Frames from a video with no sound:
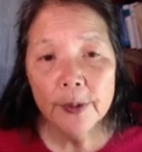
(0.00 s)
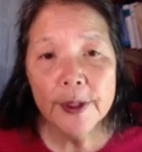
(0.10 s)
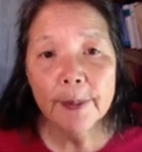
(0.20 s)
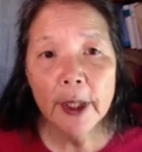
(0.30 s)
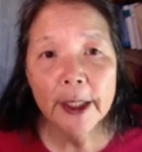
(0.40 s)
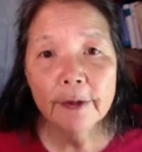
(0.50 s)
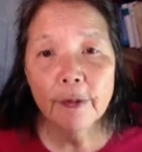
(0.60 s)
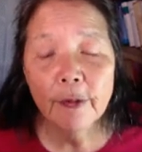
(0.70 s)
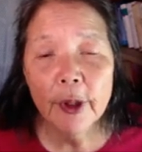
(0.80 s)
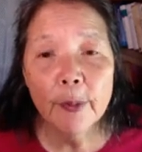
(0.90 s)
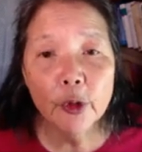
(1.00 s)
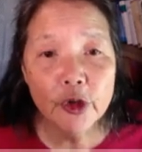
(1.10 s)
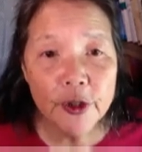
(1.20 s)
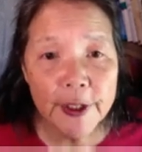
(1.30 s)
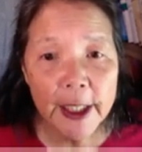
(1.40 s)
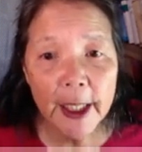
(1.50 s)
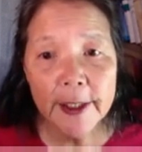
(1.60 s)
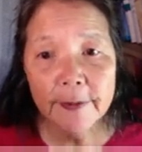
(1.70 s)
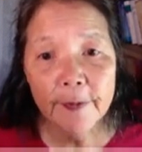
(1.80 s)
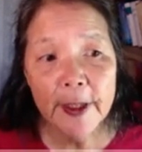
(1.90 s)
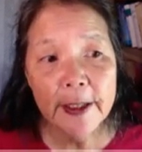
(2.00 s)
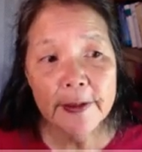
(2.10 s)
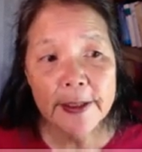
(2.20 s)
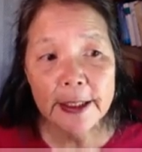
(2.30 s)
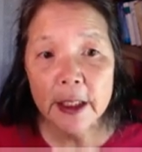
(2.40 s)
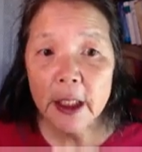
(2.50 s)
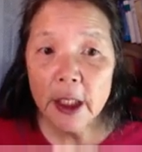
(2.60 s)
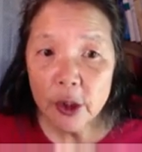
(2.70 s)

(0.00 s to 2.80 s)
some kind of emergency kinds of things that